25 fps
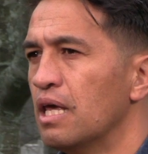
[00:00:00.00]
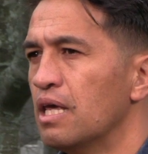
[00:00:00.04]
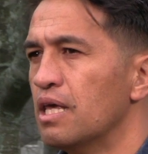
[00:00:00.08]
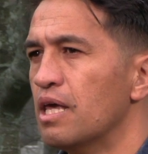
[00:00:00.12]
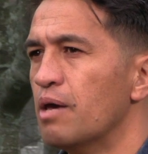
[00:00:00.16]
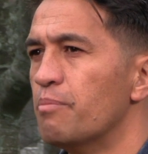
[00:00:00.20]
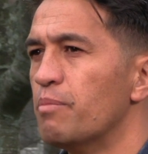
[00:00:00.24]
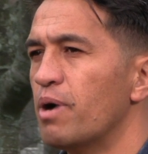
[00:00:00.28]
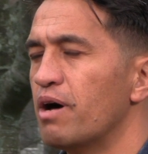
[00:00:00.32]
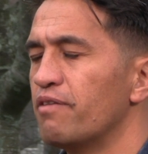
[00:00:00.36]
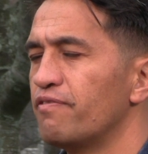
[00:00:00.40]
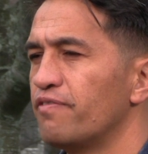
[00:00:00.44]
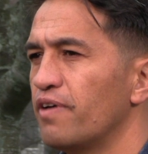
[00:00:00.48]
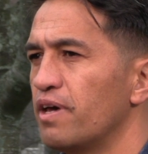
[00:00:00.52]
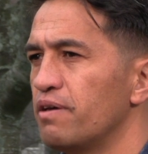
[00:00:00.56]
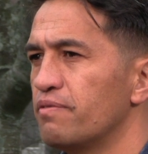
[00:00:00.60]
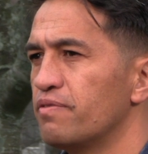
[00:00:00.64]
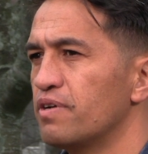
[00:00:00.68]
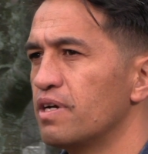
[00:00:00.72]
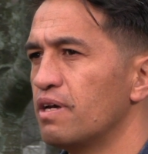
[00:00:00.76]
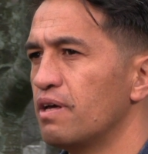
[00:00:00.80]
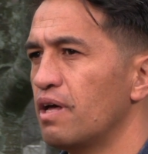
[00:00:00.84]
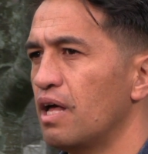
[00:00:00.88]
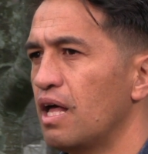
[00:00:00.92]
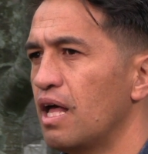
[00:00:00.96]
Yeah, my
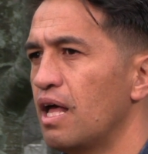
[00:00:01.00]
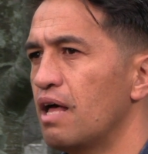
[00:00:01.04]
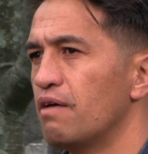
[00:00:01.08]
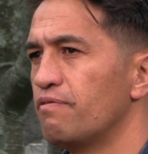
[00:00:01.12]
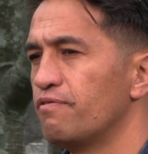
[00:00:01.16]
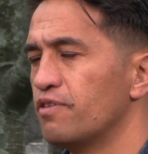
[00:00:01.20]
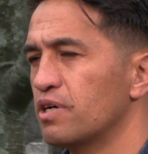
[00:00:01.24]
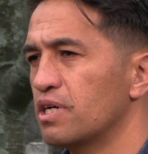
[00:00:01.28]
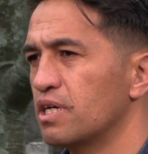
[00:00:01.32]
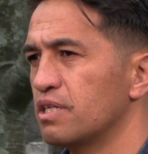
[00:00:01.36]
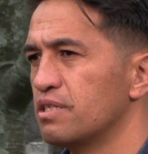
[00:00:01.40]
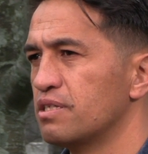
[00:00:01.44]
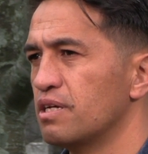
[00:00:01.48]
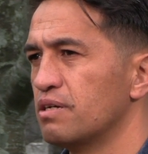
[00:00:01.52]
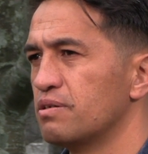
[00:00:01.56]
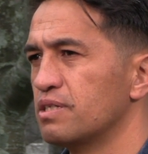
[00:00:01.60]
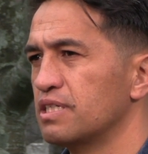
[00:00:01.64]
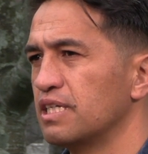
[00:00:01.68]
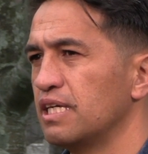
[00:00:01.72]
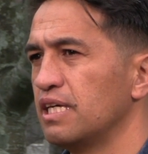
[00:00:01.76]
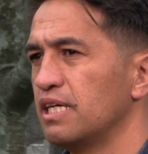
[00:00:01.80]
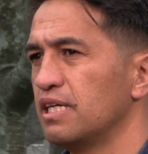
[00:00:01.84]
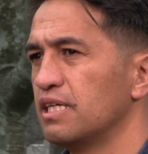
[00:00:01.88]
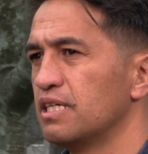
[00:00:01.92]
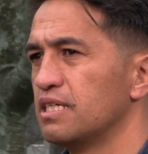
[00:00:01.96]
favourite
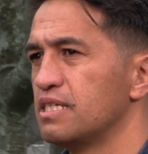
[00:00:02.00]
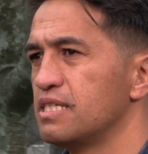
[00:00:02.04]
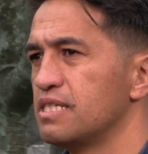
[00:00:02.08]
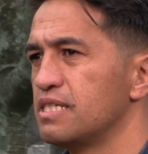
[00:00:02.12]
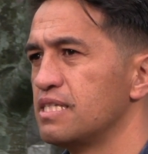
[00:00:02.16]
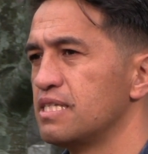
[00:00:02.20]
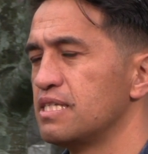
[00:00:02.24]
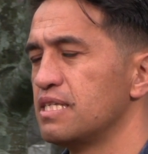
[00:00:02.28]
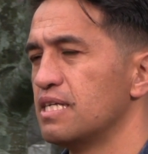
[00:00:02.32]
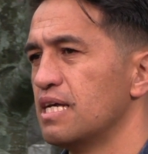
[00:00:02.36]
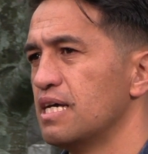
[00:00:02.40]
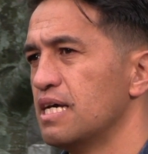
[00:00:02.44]
whakatauāki is